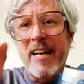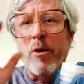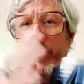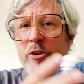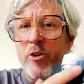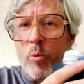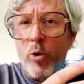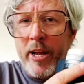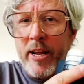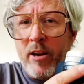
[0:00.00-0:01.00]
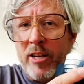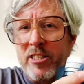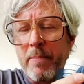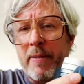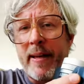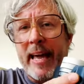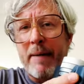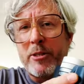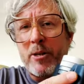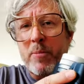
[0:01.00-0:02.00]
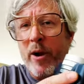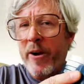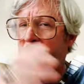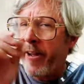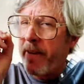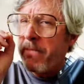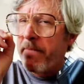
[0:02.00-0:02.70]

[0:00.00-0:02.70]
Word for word: when you're working on something like aperture priority